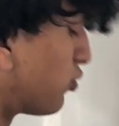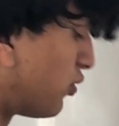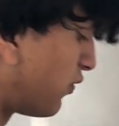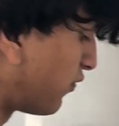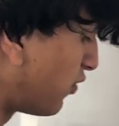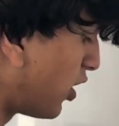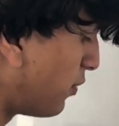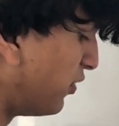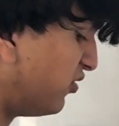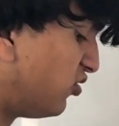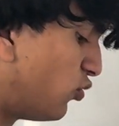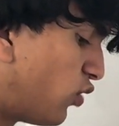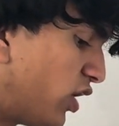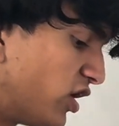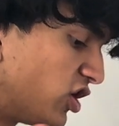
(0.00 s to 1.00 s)
rule of thumb is
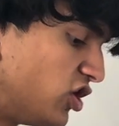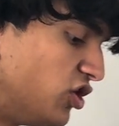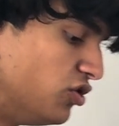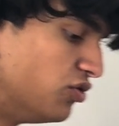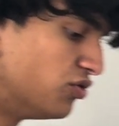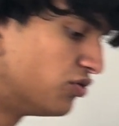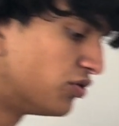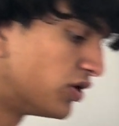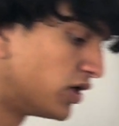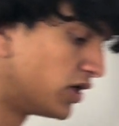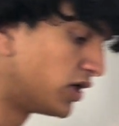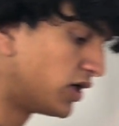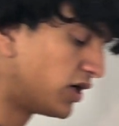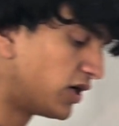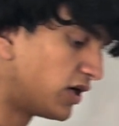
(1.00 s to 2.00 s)
you want to
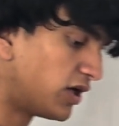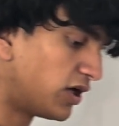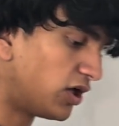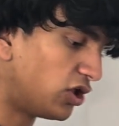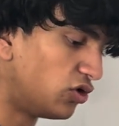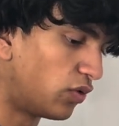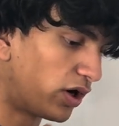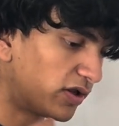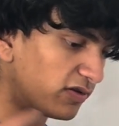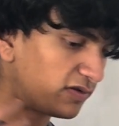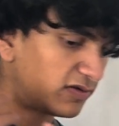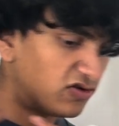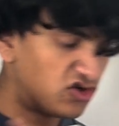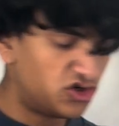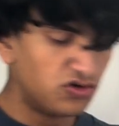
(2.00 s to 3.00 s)

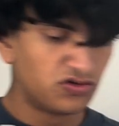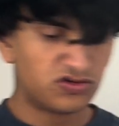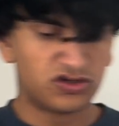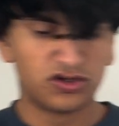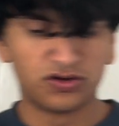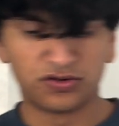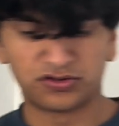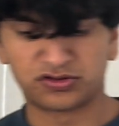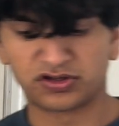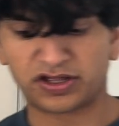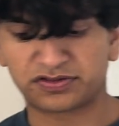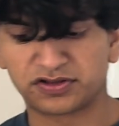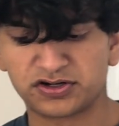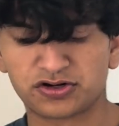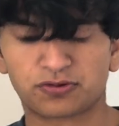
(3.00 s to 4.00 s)
choose u so
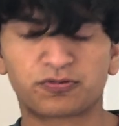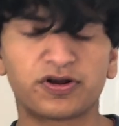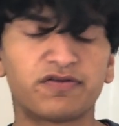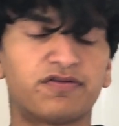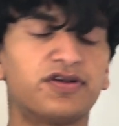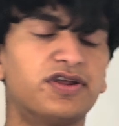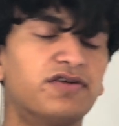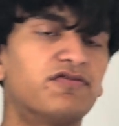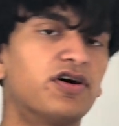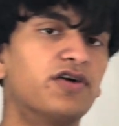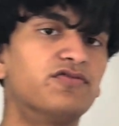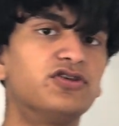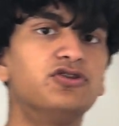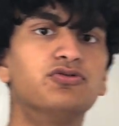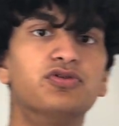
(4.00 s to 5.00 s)
that the derivative
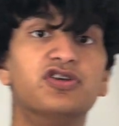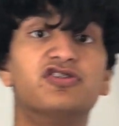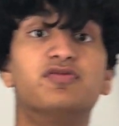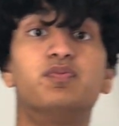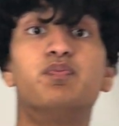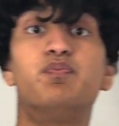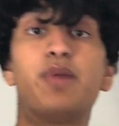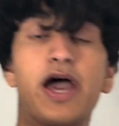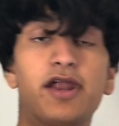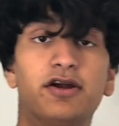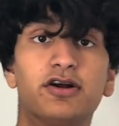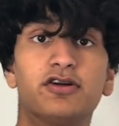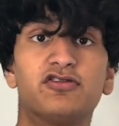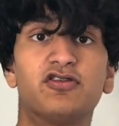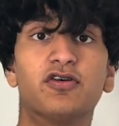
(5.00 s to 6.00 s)
of u is
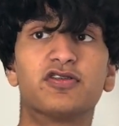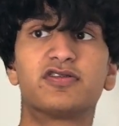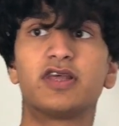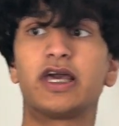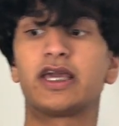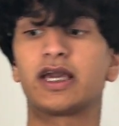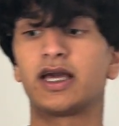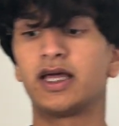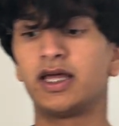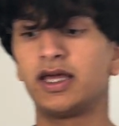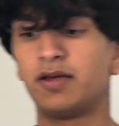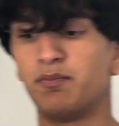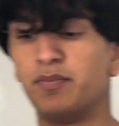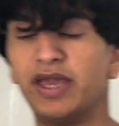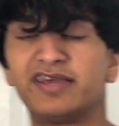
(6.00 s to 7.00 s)
better. So it's like
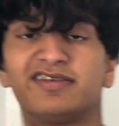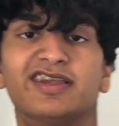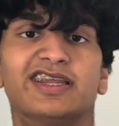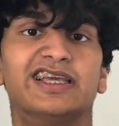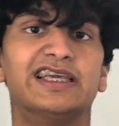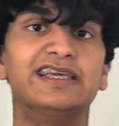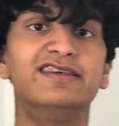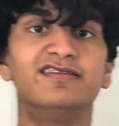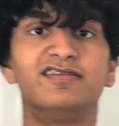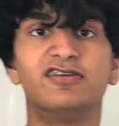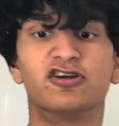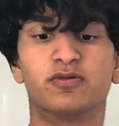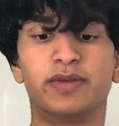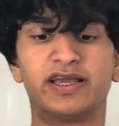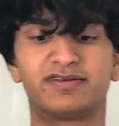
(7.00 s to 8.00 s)
makes it
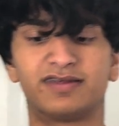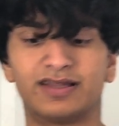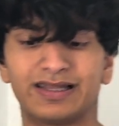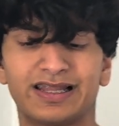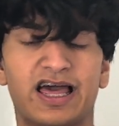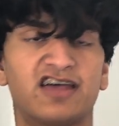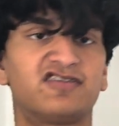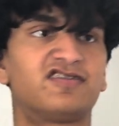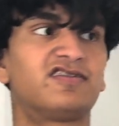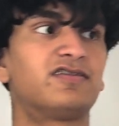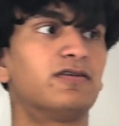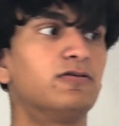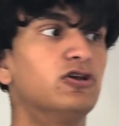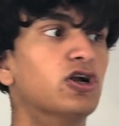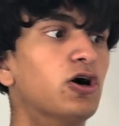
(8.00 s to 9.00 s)
easier, makes it
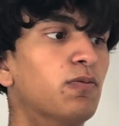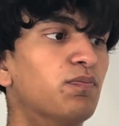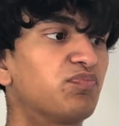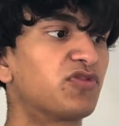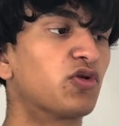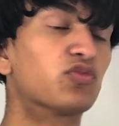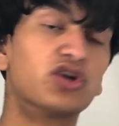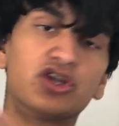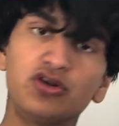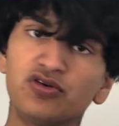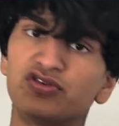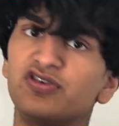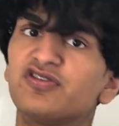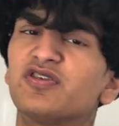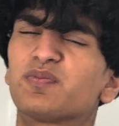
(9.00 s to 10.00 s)
less,
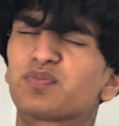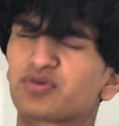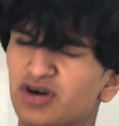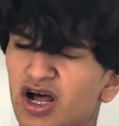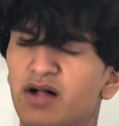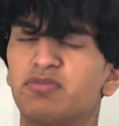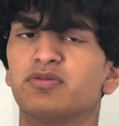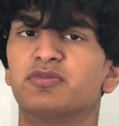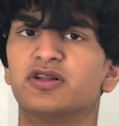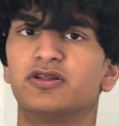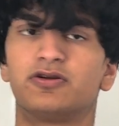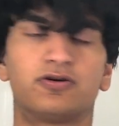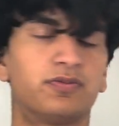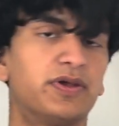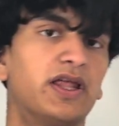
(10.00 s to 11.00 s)
reduces the problem a
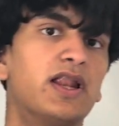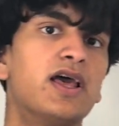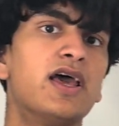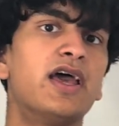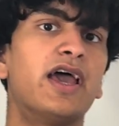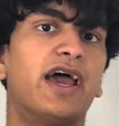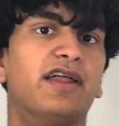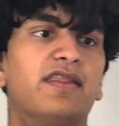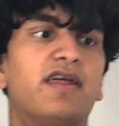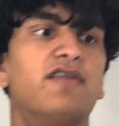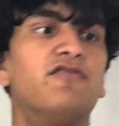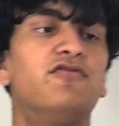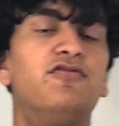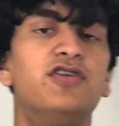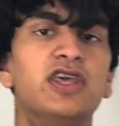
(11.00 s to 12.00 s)
little bit. And
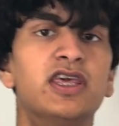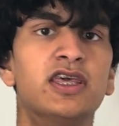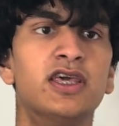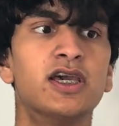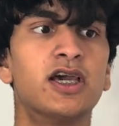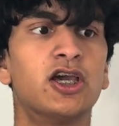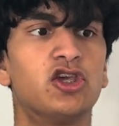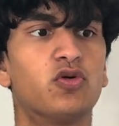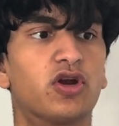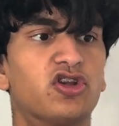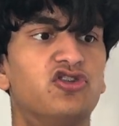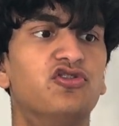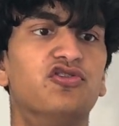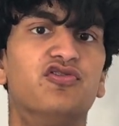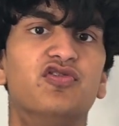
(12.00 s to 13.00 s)
then v, you want
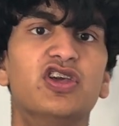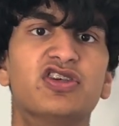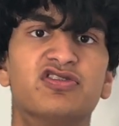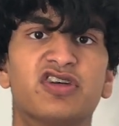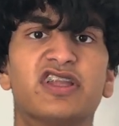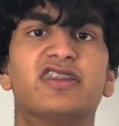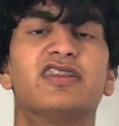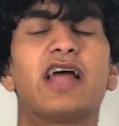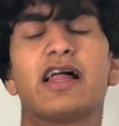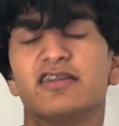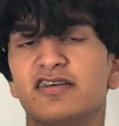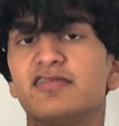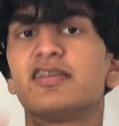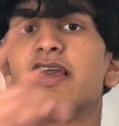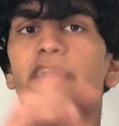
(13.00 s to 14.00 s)
to choose v so that at
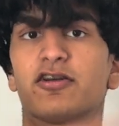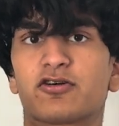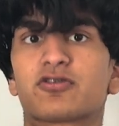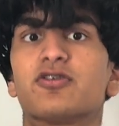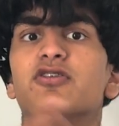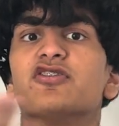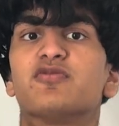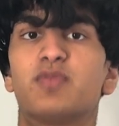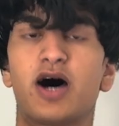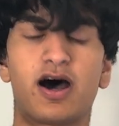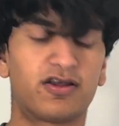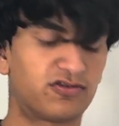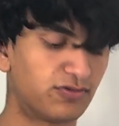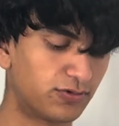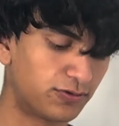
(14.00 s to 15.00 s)
least the integral is
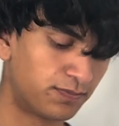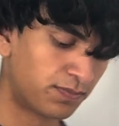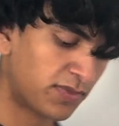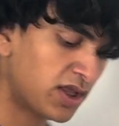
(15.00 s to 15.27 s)
possible.